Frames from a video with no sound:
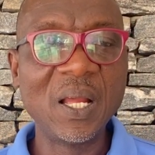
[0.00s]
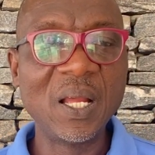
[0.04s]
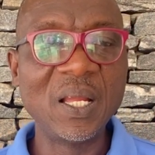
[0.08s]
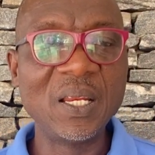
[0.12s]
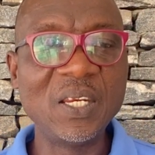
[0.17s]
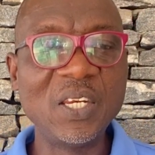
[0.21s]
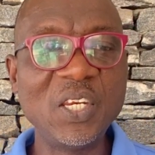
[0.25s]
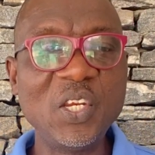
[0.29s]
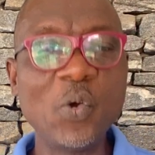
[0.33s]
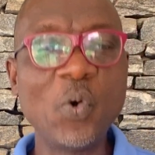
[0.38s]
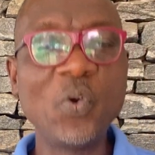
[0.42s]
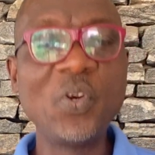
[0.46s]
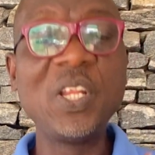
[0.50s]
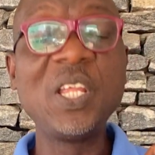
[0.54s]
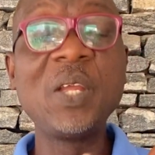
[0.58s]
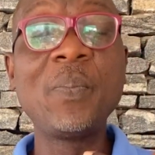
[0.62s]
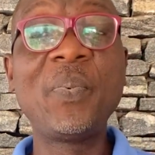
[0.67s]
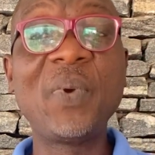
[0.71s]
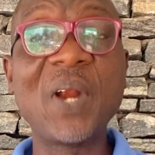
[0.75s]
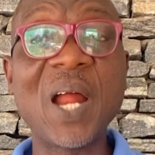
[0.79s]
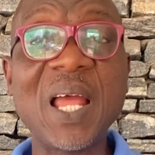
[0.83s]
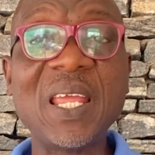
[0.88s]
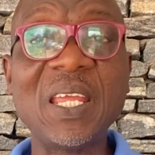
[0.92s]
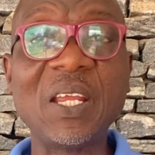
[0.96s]

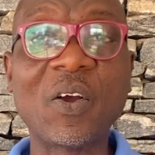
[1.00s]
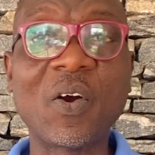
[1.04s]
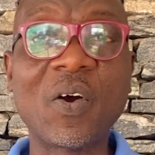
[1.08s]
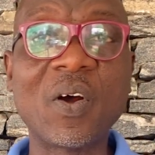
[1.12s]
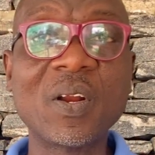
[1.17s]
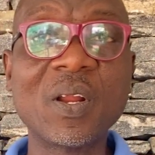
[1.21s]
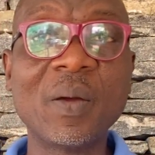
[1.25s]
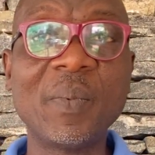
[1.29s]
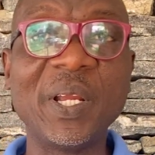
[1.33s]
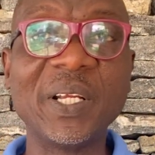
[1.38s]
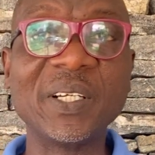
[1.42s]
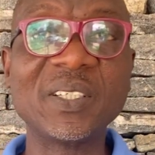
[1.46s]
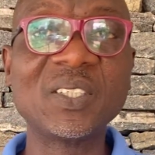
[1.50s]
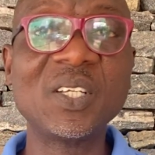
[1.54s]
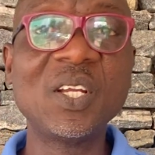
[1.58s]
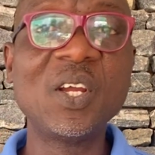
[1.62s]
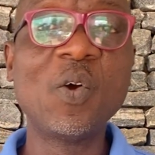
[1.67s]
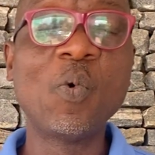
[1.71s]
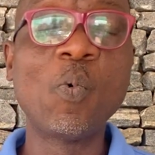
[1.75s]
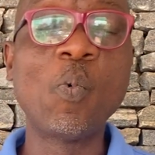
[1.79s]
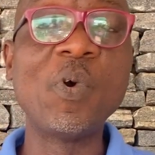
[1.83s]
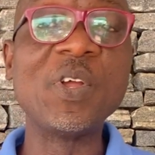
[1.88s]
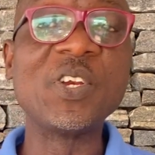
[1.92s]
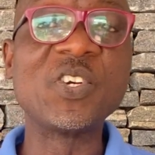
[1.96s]
neoliberal economics
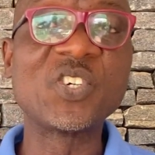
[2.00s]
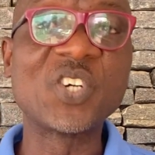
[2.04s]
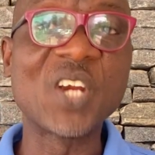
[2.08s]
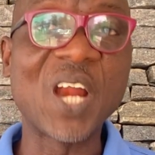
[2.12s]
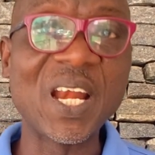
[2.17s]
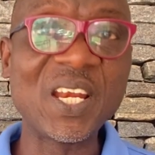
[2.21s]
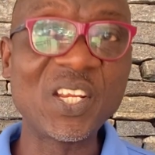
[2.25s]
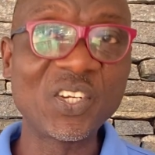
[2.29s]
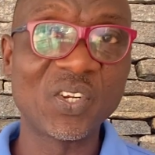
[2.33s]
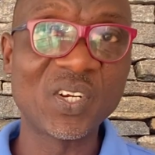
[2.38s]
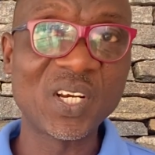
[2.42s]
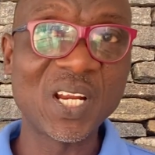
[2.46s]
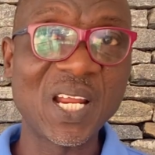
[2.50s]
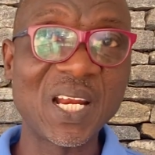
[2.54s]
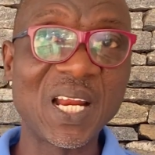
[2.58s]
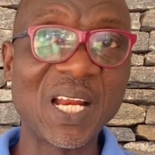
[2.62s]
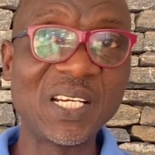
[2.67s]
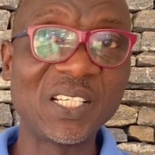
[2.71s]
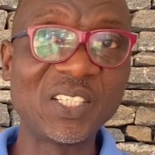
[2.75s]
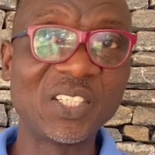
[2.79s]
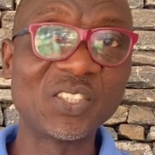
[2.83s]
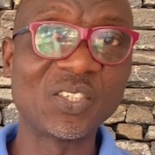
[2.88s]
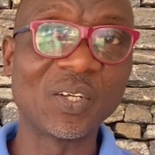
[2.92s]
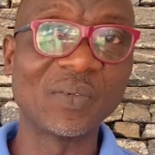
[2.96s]
with traditional
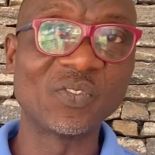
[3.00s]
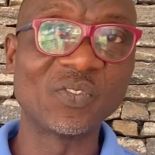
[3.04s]
analysis of